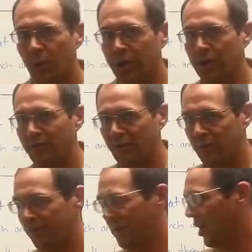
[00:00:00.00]
what a governor
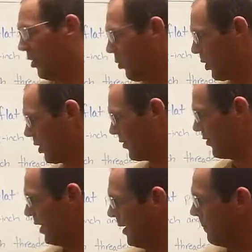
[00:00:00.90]
is and how it works,
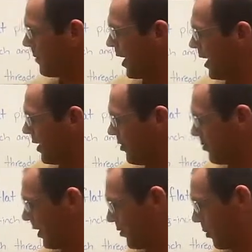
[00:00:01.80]
and as a
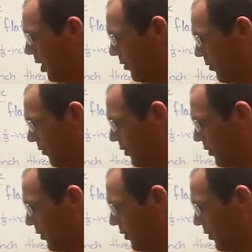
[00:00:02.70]
base model for